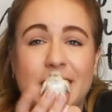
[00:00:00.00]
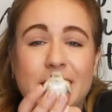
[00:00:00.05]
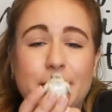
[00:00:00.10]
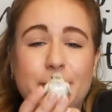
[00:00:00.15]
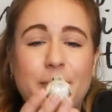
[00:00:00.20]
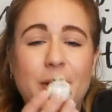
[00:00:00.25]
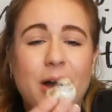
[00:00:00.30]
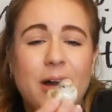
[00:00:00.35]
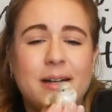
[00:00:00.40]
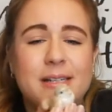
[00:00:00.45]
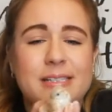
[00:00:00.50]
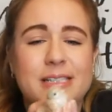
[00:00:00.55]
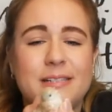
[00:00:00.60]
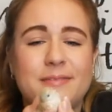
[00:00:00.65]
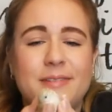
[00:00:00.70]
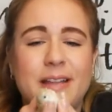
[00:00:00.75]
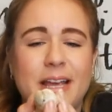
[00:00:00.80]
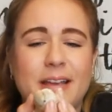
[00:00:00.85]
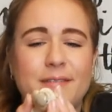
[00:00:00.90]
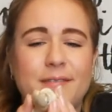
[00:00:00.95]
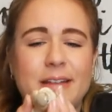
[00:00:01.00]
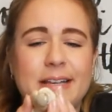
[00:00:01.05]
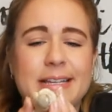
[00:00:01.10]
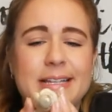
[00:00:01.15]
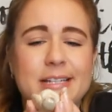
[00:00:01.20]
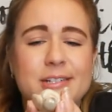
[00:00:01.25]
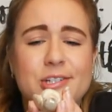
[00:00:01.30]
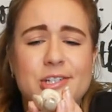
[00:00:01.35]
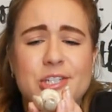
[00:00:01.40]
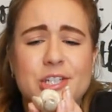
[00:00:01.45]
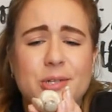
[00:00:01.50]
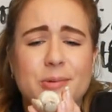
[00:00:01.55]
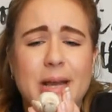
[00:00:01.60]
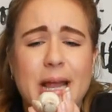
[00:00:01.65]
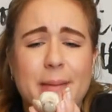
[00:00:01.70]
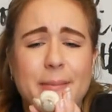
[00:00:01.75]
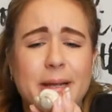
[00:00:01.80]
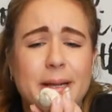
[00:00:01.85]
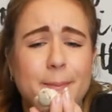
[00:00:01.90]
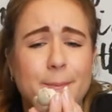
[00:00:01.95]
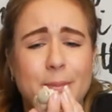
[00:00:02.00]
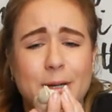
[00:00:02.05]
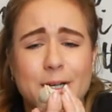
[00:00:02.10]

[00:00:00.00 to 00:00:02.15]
little box of like vintage ceramic